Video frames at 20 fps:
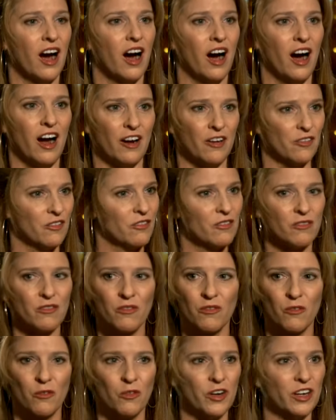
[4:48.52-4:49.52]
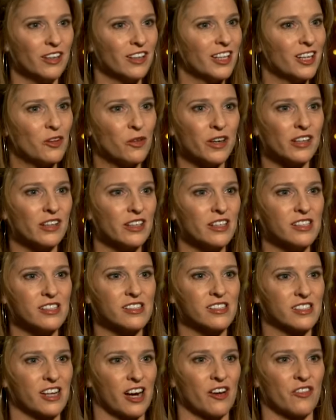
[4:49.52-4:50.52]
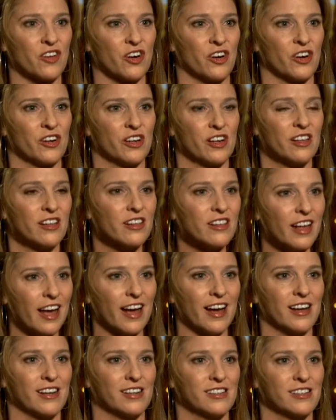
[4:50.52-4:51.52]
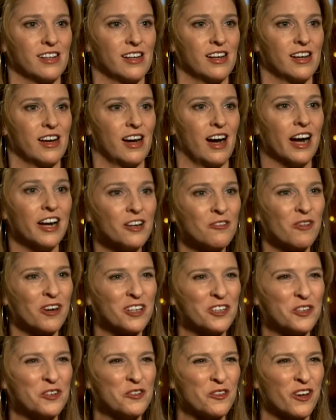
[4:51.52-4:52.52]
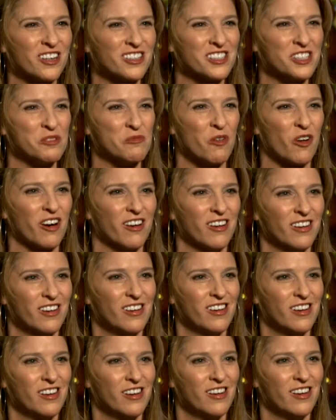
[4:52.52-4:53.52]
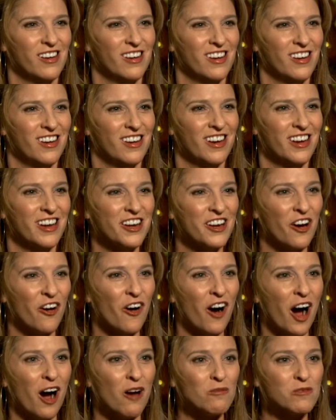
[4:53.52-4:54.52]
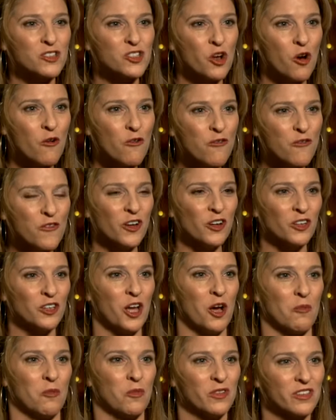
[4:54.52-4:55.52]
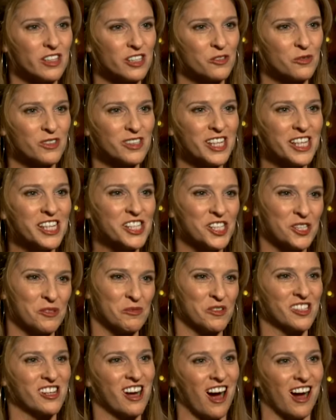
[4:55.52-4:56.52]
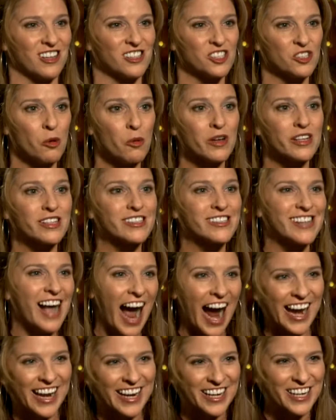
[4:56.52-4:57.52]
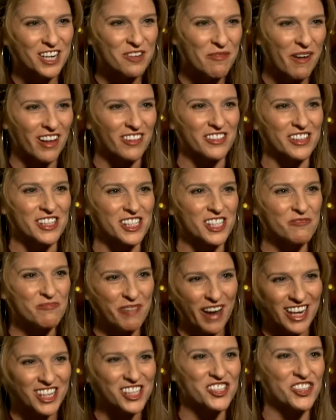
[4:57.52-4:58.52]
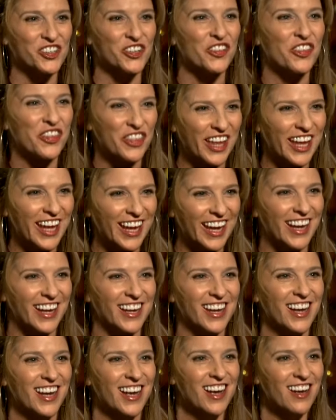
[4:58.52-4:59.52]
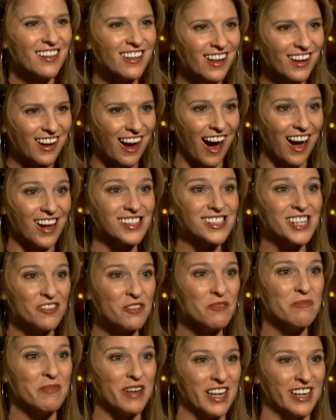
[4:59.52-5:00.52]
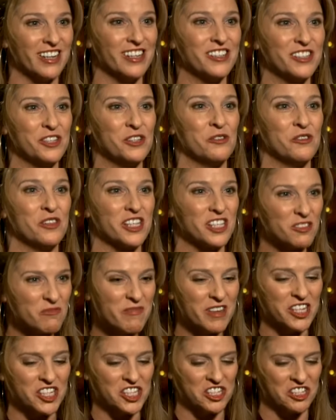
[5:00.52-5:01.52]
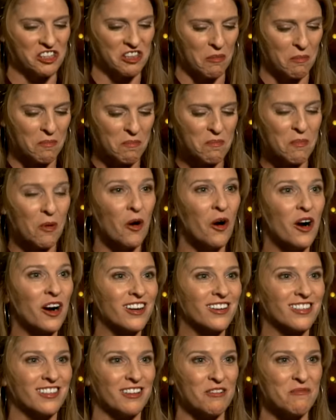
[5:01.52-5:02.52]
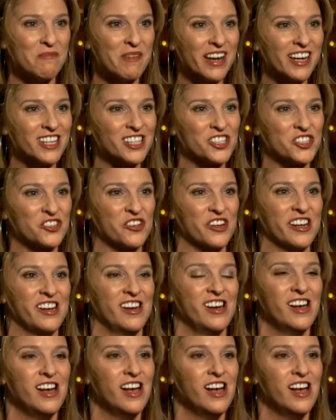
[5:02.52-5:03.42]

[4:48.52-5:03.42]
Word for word: I really quickly discovered that I didn't want to do drugs anymore. You know, I'm so filled up with this relationship with God, so excited about this special thing that God's given me to do this mission, the book, the ministry